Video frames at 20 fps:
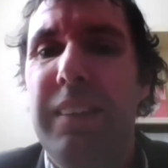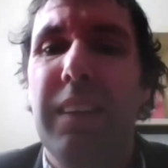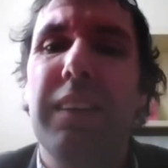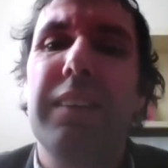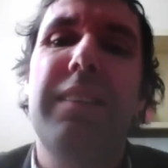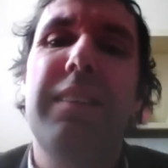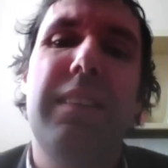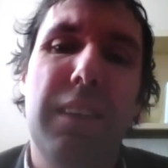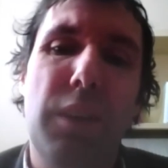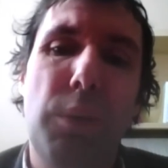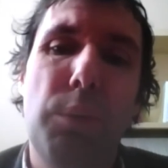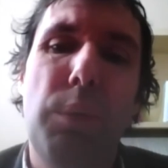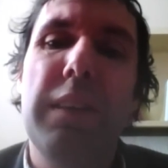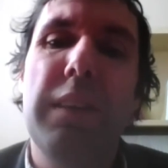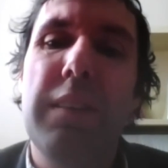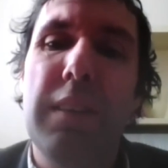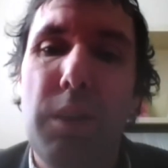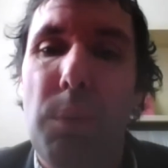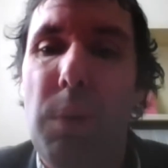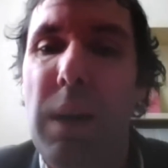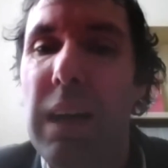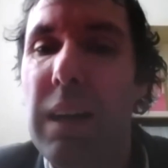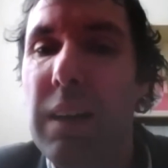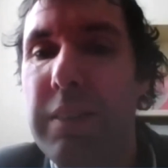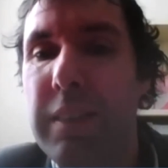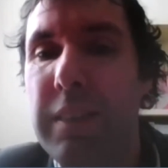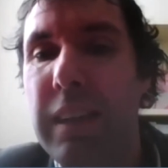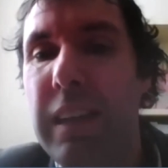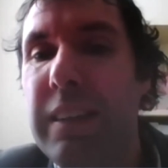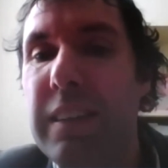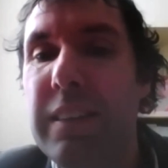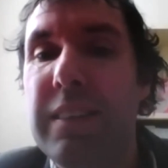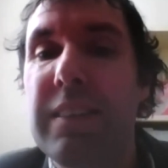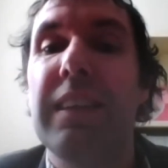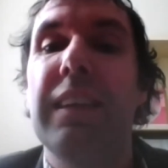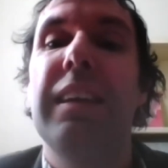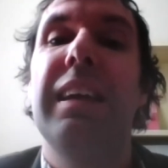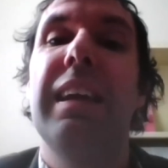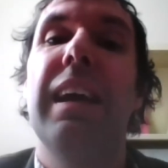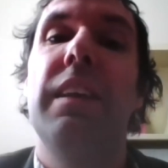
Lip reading: They'll still once in a while say that it's